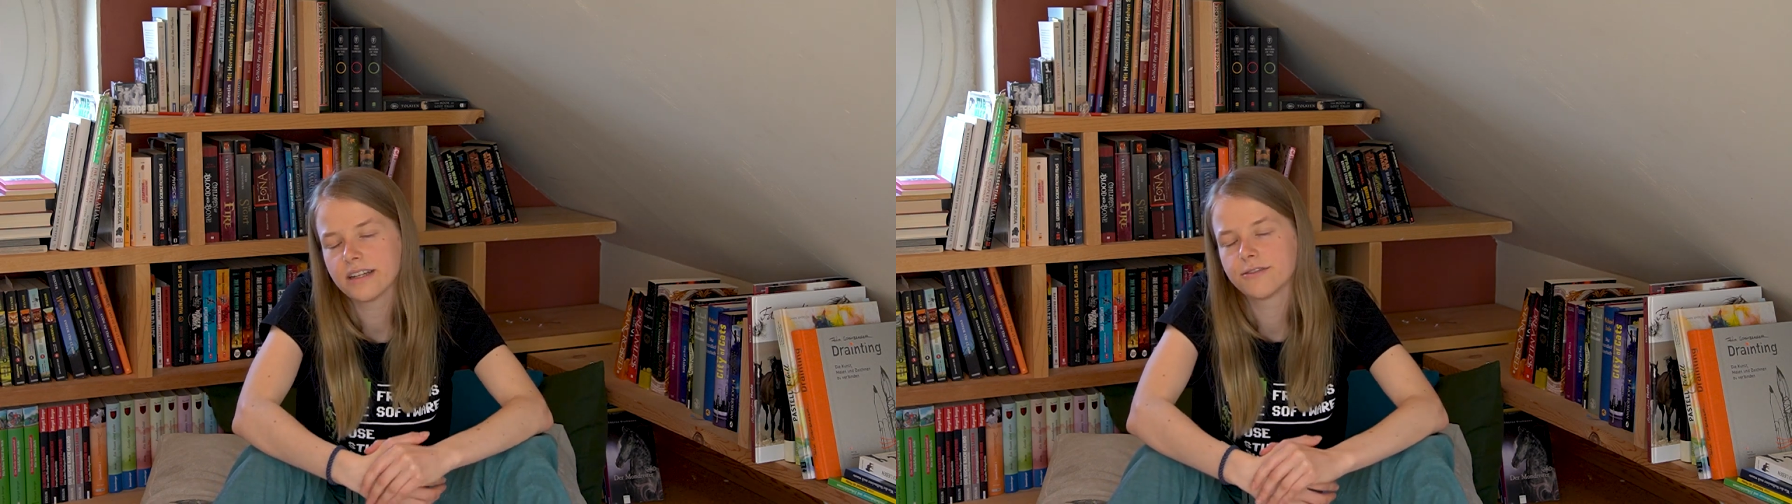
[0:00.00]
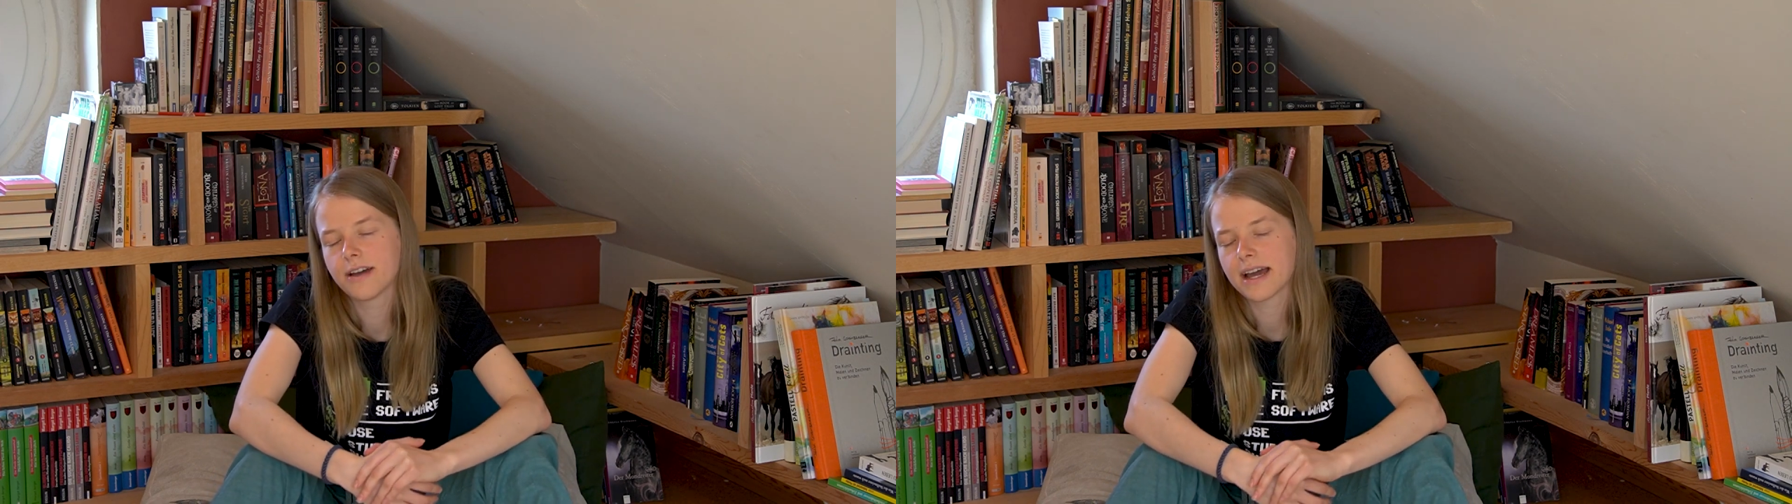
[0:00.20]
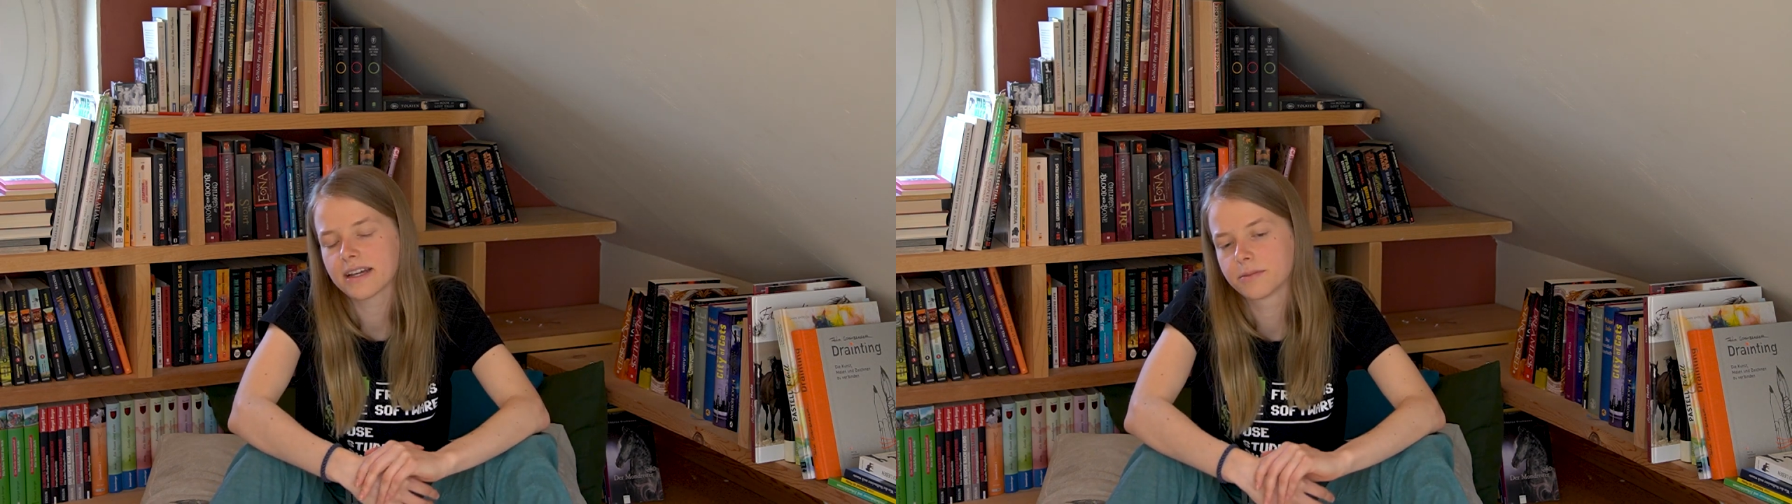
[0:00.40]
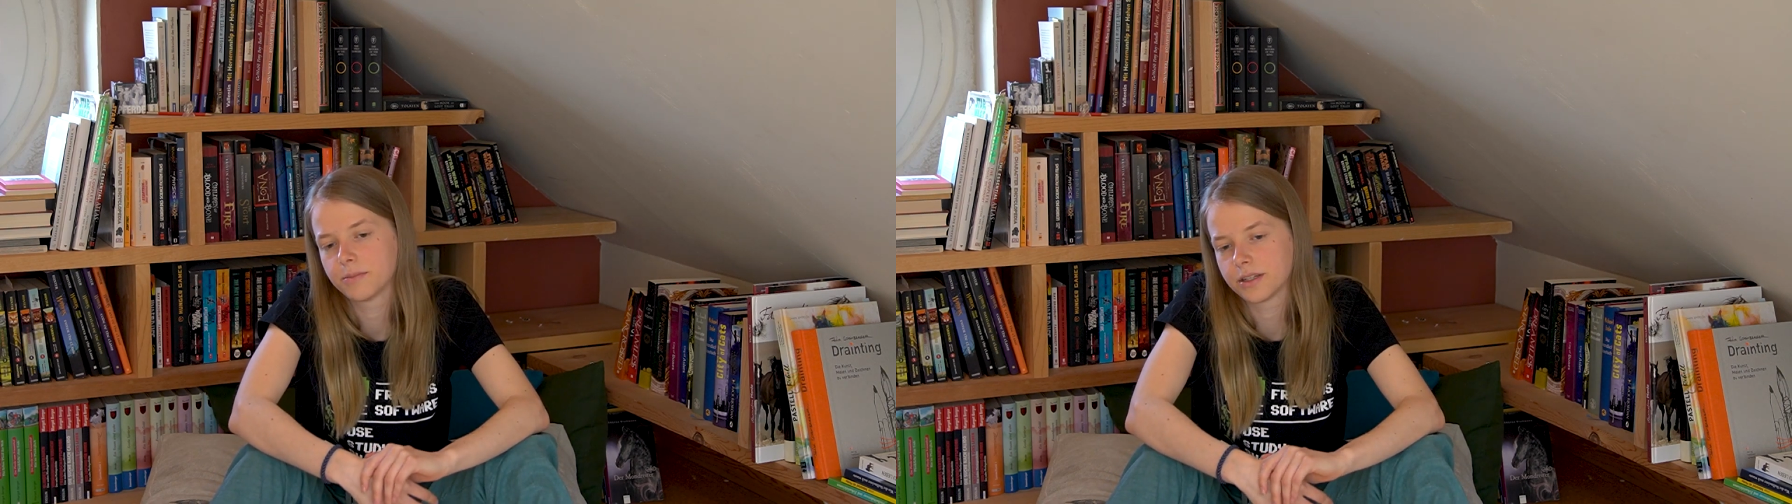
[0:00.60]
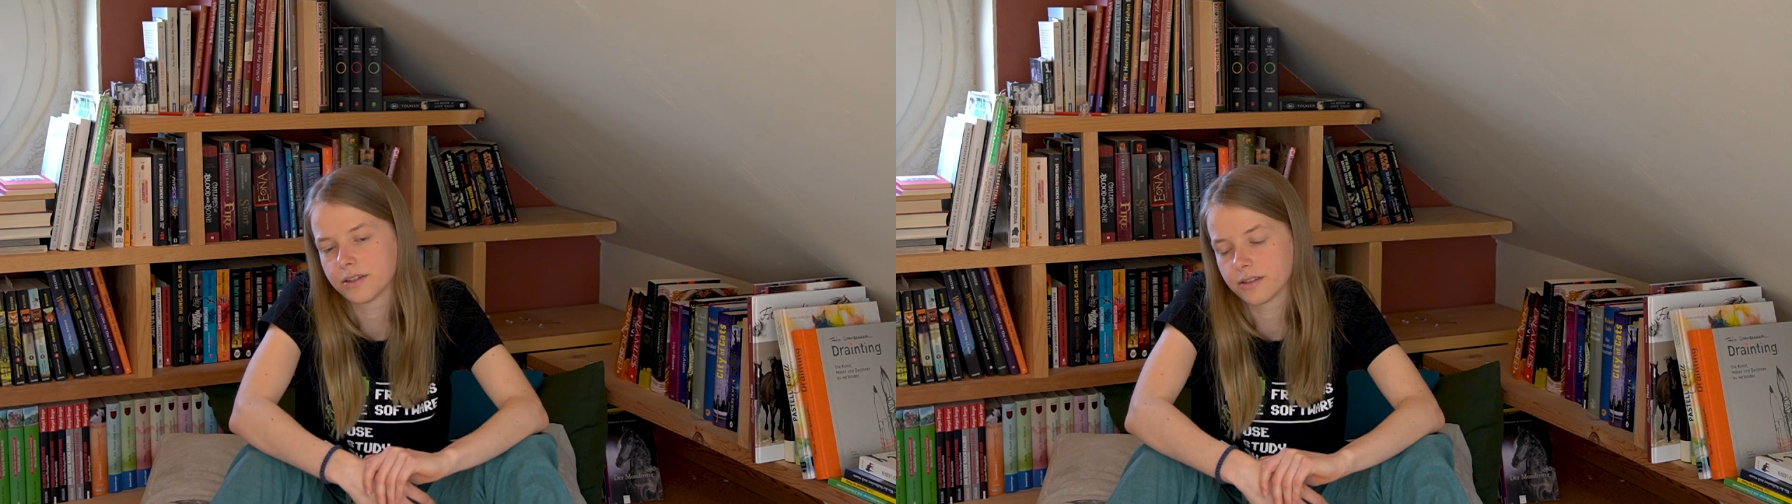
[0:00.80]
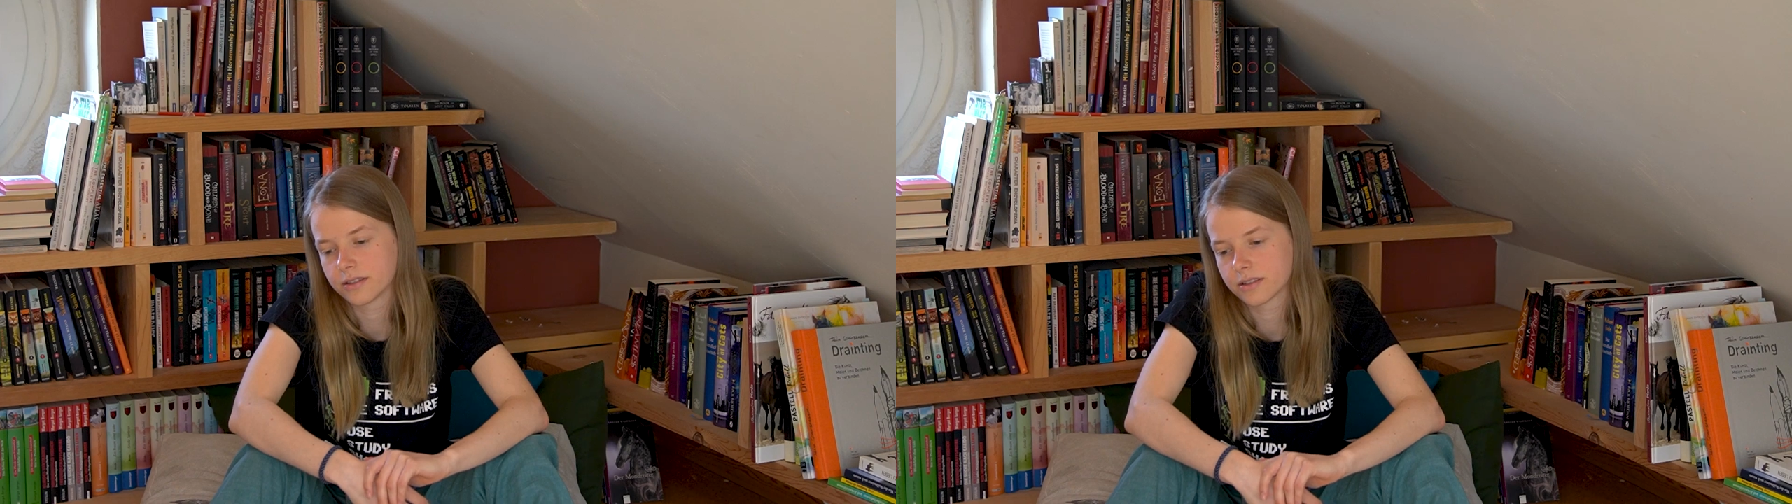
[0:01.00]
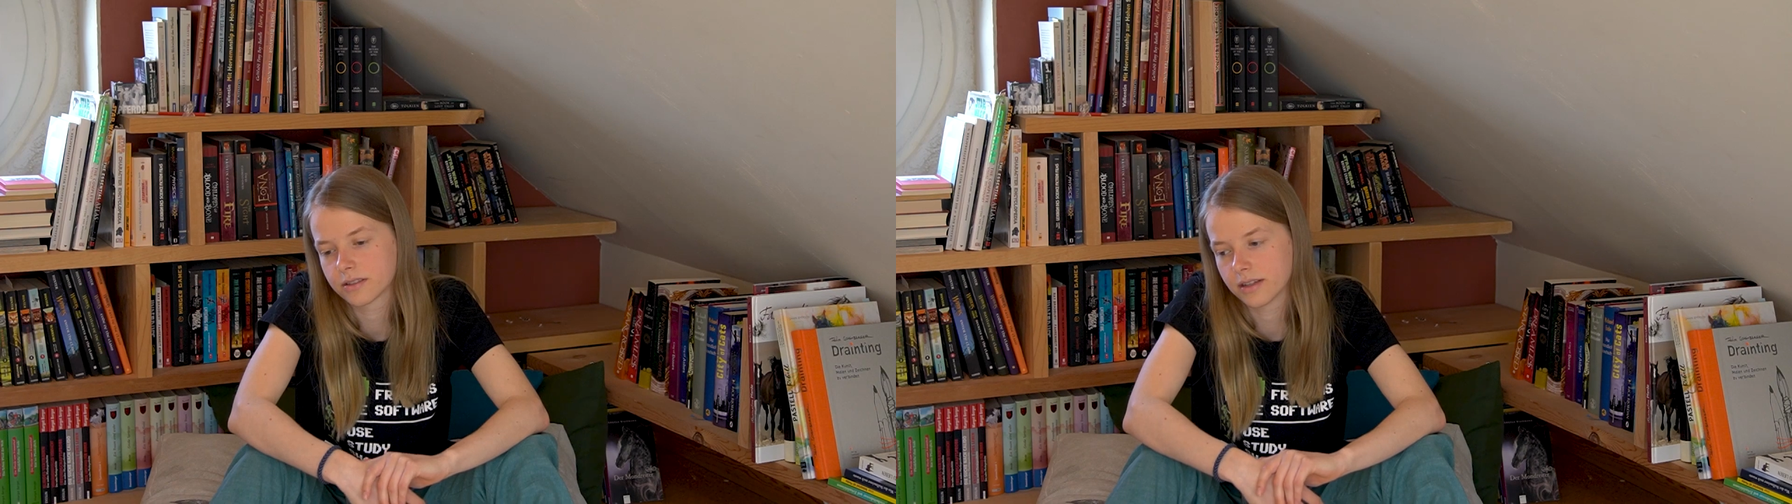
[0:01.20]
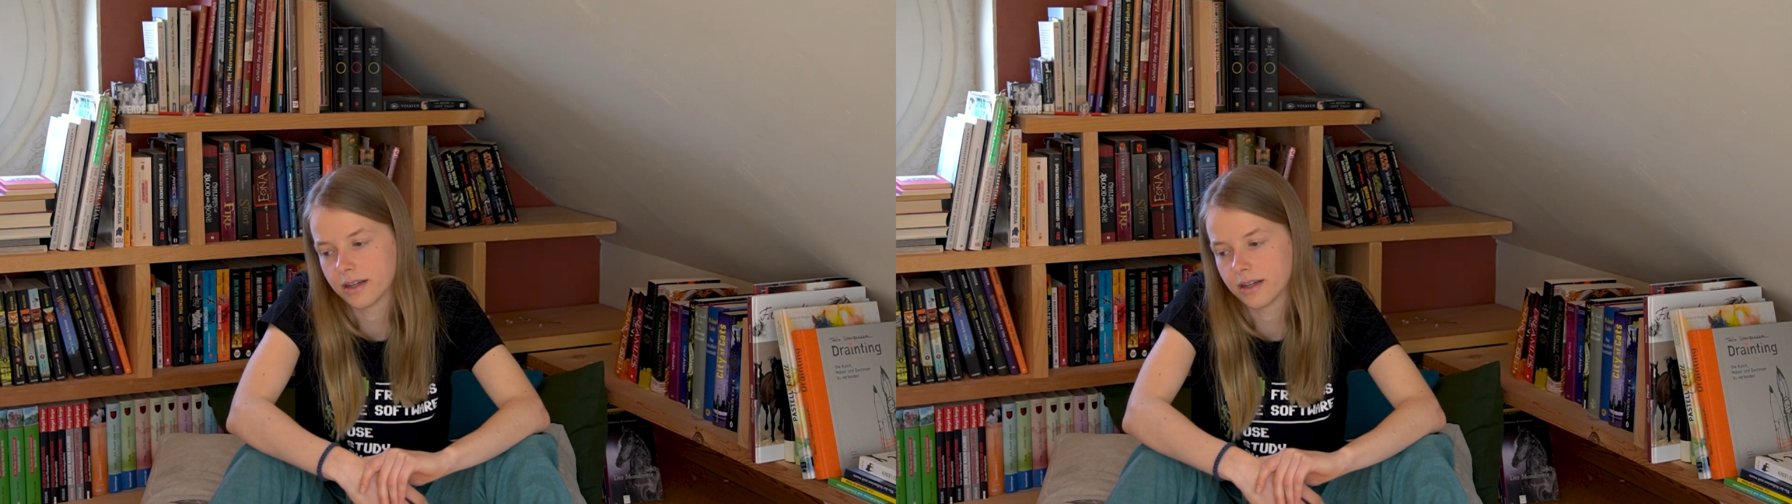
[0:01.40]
effect because